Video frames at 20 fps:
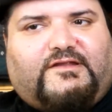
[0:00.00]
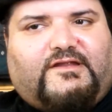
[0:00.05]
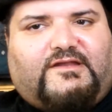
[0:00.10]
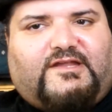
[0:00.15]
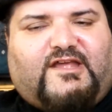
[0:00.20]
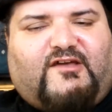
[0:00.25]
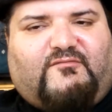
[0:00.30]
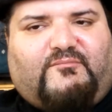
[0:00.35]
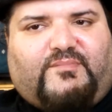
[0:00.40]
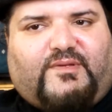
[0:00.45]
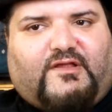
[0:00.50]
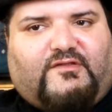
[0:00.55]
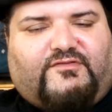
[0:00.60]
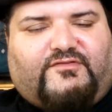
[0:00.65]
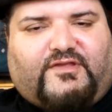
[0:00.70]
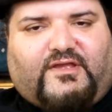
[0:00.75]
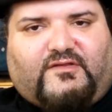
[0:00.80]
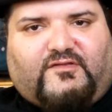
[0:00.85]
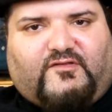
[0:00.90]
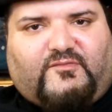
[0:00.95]
they didn't have belt
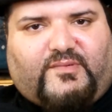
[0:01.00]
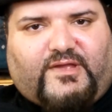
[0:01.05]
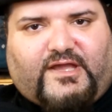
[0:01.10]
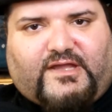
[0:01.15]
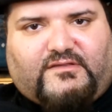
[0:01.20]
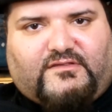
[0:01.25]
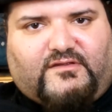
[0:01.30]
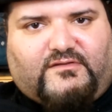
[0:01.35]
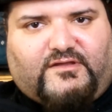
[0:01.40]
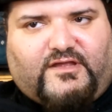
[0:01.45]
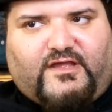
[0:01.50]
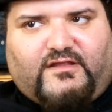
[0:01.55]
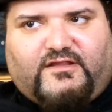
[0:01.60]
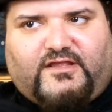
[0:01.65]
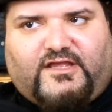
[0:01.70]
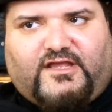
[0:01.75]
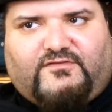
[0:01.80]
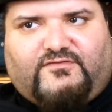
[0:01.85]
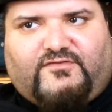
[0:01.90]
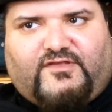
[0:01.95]
sanders back in the day.
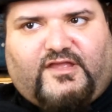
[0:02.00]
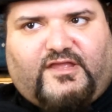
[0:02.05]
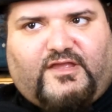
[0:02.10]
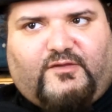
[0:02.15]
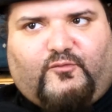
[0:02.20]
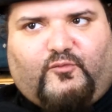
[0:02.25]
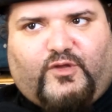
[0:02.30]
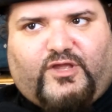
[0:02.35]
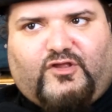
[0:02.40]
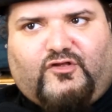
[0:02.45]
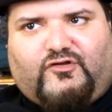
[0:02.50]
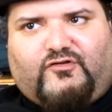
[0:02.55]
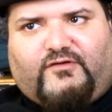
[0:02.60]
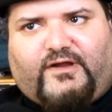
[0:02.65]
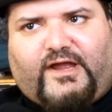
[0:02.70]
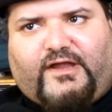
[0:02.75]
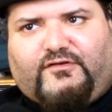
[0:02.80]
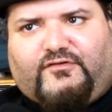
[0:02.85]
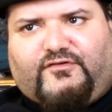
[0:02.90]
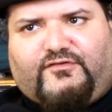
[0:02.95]
They had wheel
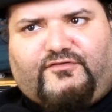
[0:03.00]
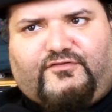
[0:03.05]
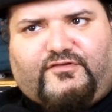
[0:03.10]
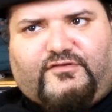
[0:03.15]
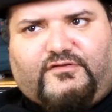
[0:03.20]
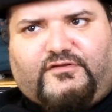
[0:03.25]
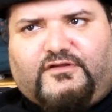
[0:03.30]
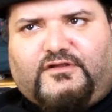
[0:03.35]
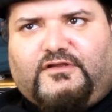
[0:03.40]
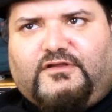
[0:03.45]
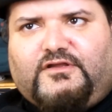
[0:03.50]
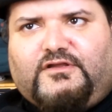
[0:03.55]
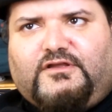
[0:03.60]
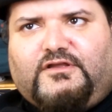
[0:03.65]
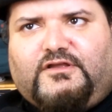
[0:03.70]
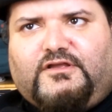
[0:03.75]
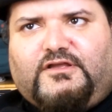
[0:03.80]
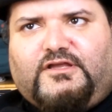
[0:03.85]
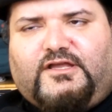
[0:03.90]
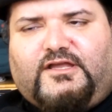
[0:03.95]
grinders and
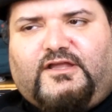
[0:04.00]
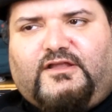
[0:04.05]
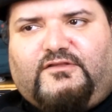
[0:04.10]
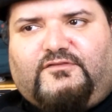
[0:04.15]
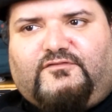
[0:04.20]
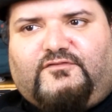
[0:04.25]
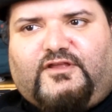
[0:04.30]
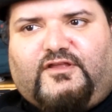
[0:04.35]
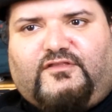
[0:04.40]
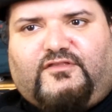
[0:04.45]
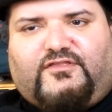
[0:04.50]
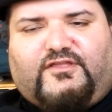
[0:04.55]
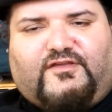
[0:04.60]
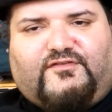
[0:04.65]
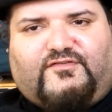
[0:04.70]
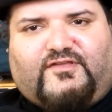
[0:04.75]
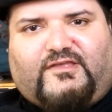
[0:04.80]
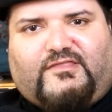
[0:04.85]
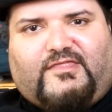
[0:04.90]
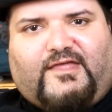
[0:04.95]

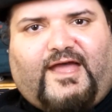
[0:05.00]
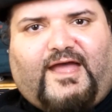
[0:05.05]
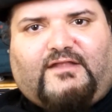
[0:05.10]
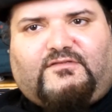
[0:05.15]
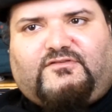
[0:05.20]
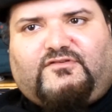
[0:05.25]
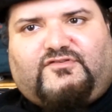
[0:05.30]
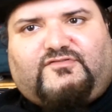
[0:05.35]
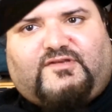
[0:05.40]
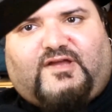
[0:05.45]
things like that to